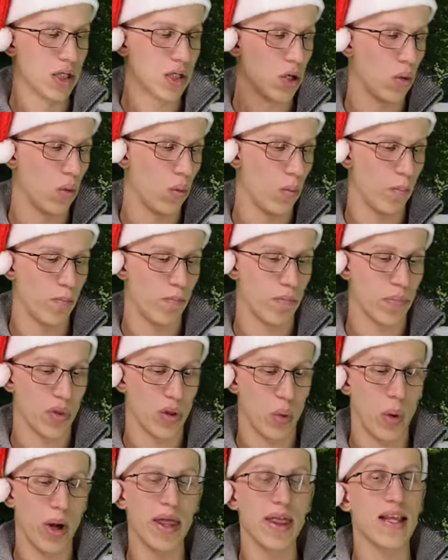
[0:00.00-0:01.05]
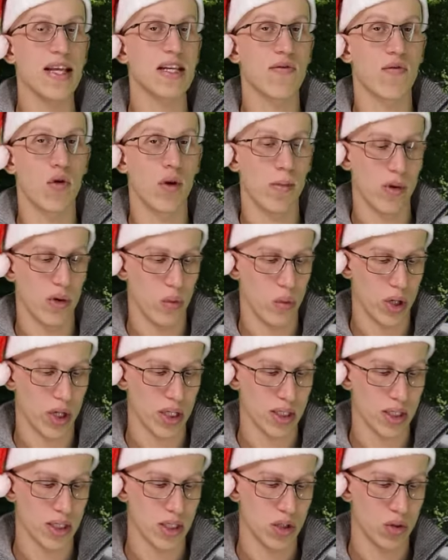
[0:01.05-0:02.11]
So the way this formula
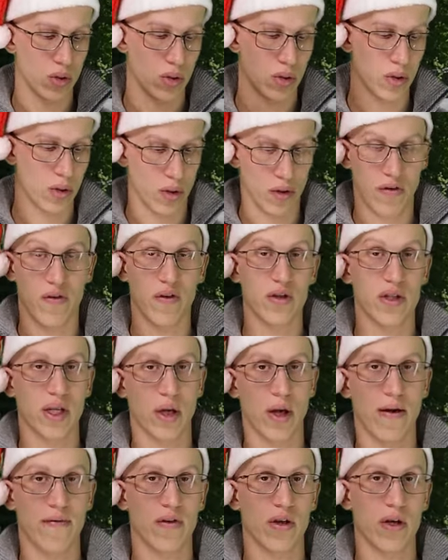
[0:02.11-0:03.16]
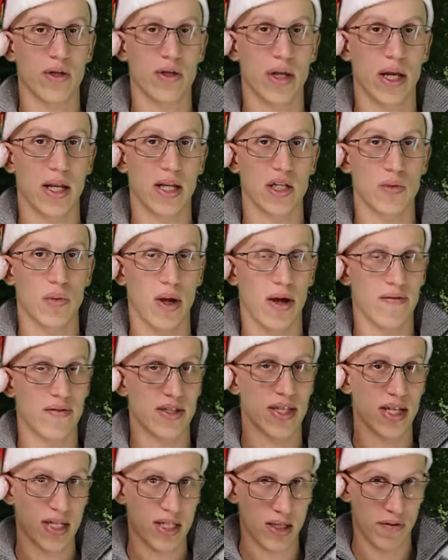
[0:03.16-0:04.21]
works is, the first thing you have to understand is we have
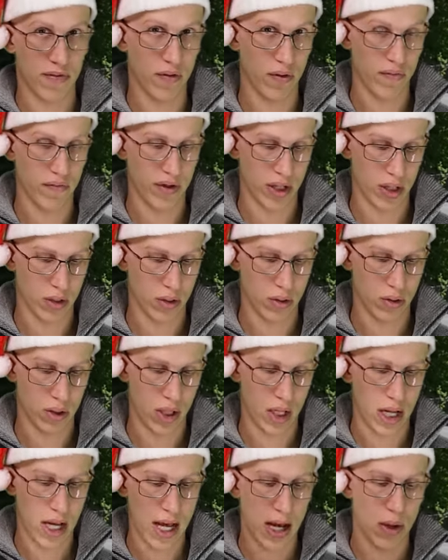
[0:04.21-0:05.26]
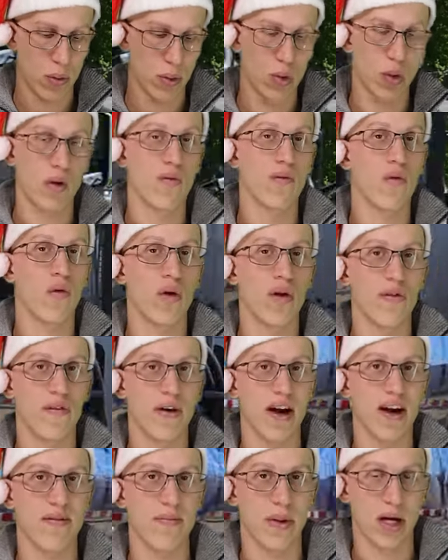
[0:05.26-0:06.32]
a 60-foot vehicle and we're going
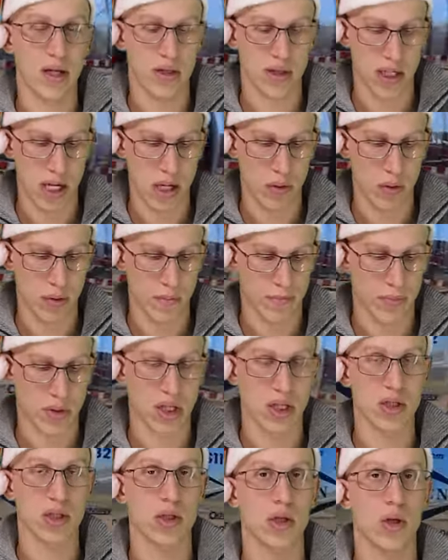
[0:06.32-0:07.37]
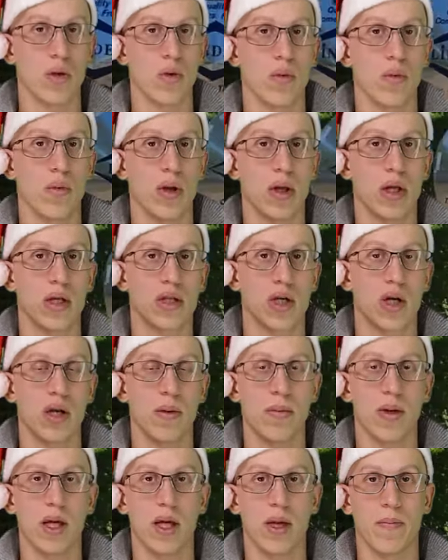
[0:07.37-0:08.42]
45 miles an hour. So it's
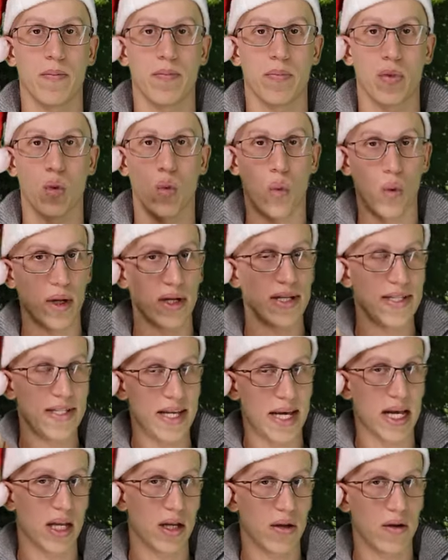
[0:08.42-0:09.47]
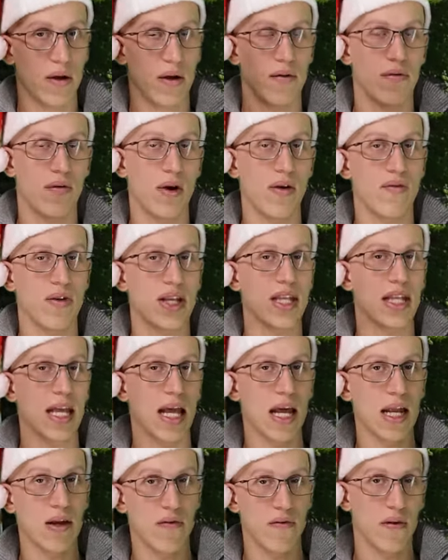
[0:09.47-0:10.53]
going to be 1 second for every
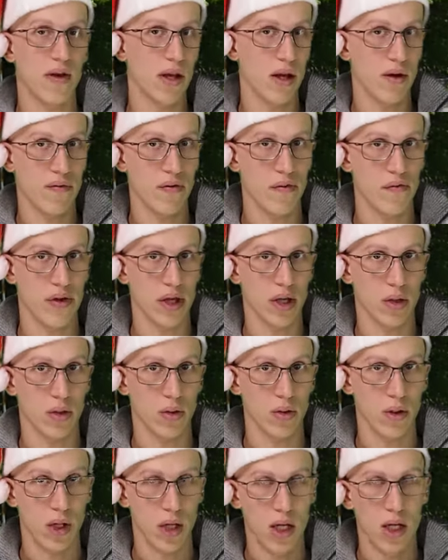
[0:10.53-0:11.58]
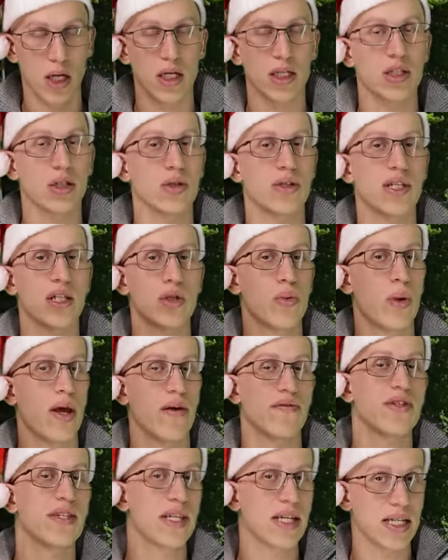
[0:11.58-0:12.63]
10 feet of your vehicle. So since we
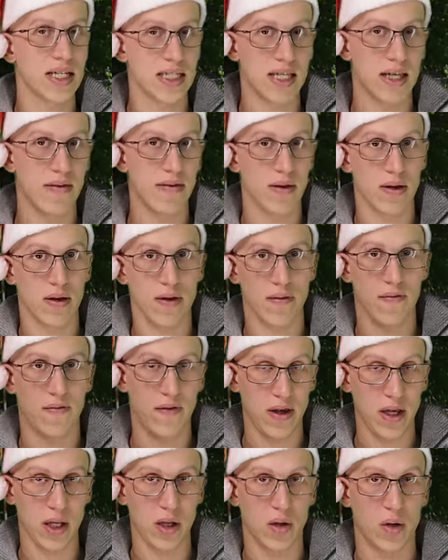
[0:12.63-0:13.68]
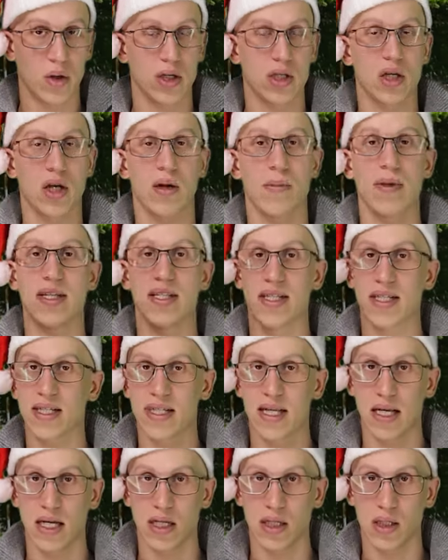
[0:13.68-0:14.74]
have 60 feet, it's going to be
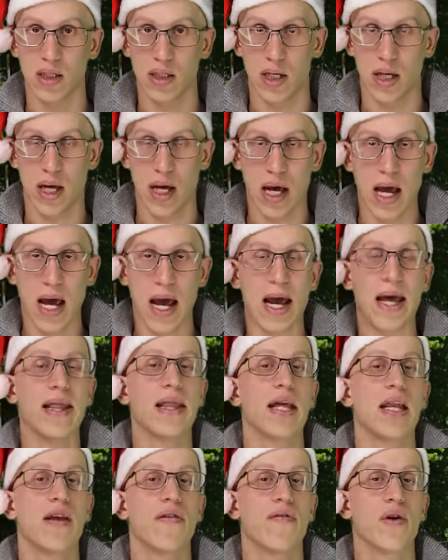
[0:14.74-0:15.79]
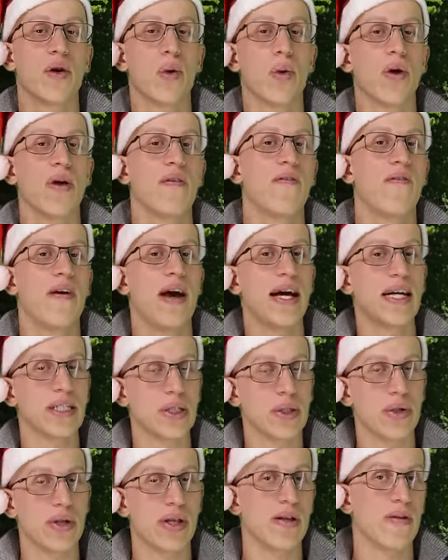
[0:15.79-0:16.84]
6 seconds. And then if you're going
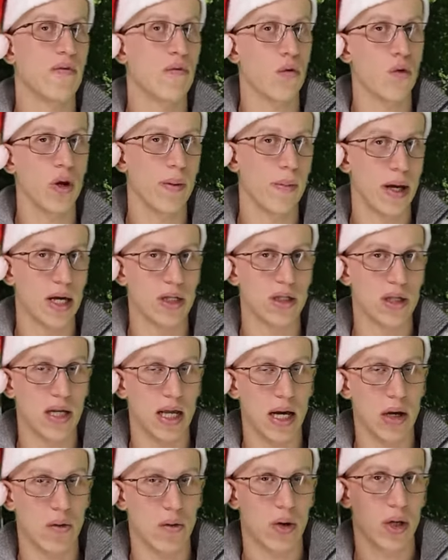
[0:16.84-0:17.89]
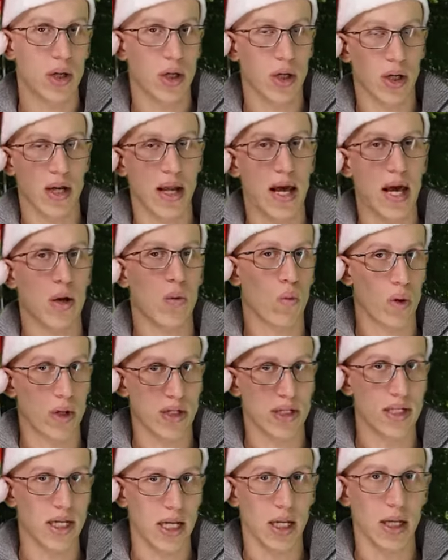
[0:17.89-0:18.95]
faster than 40 miles an hour, you're going to add
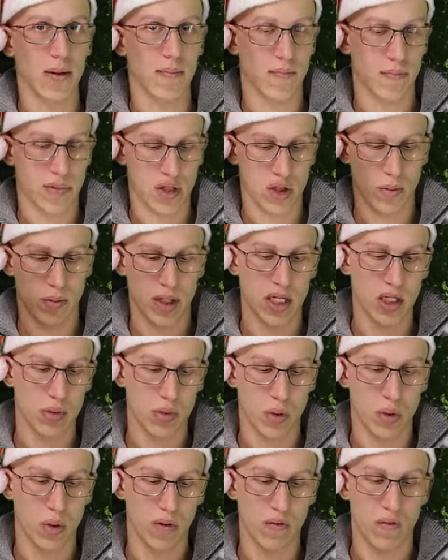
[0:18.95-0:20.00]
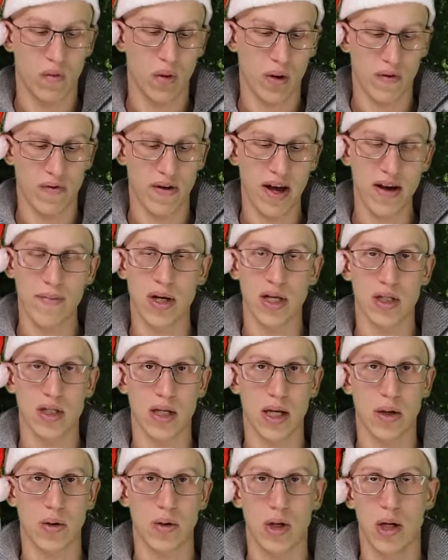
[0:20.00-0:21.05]
1 second. So because we're going 45
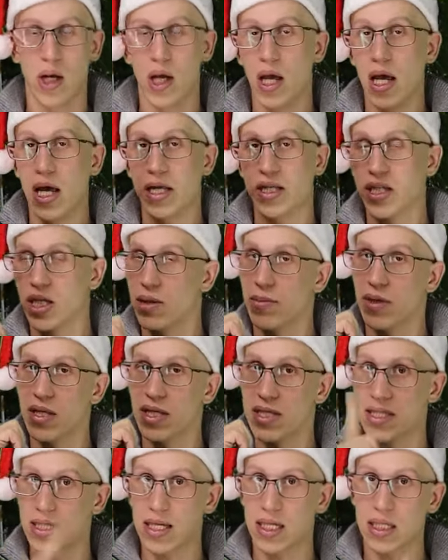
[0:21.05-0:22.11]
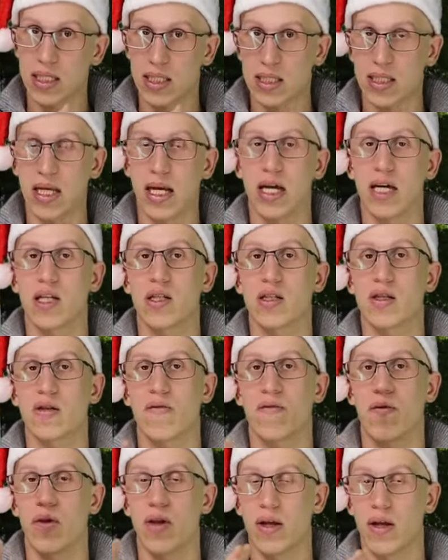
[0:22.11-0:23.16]
miles an hour, it's going to be 6
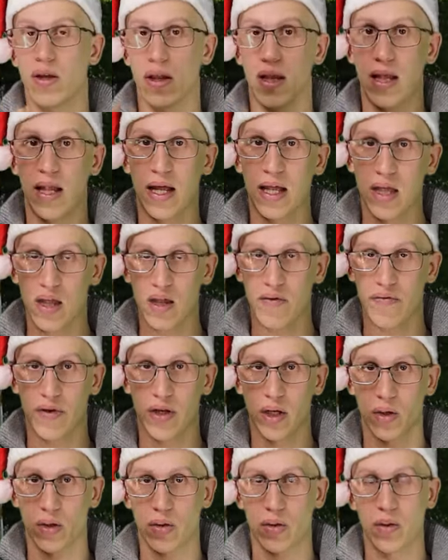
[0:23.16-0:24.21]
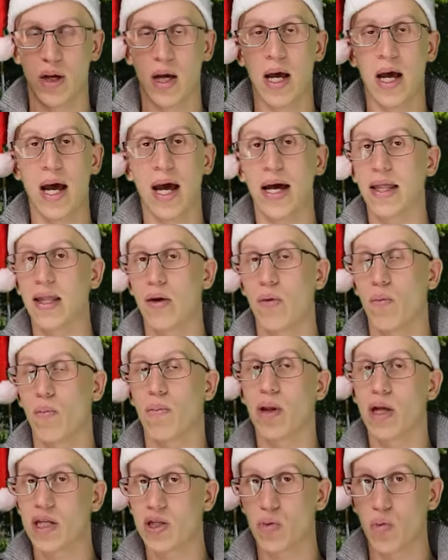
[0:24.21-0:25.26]
seconds for the length of the vehicle, and
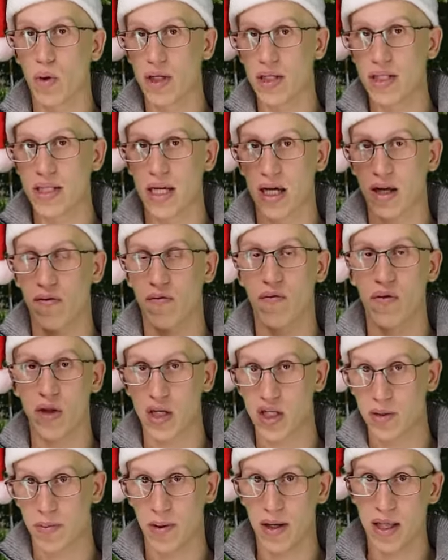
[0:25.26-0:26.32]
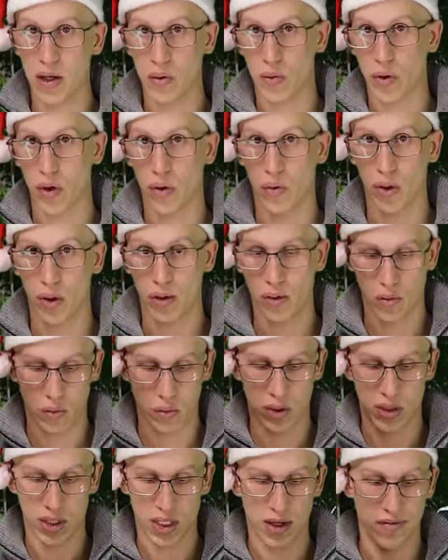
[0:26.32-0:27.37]
then plus 1 second for the speed that we're going,
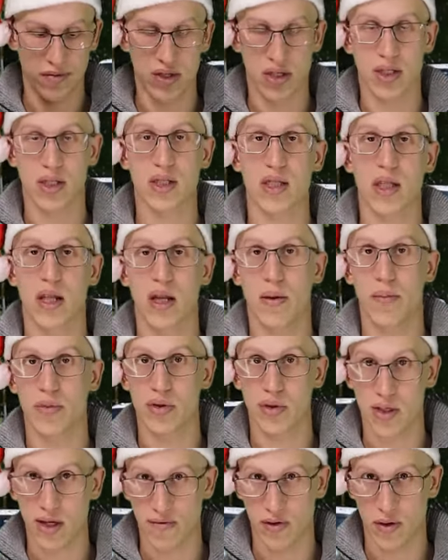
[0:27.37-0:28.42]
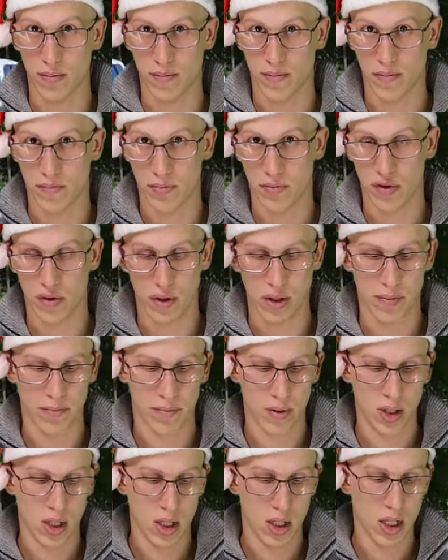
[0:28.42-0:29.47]
which gives us the number 7. All
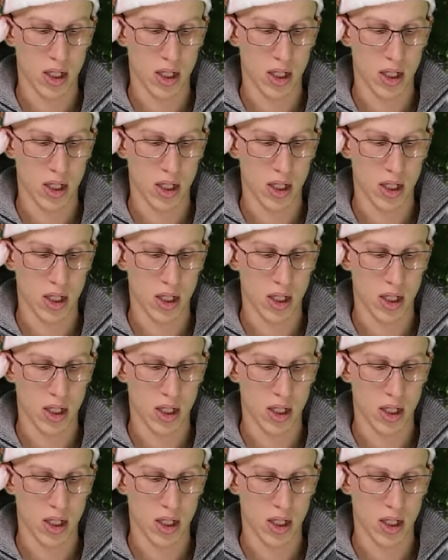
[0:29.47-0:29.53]
right.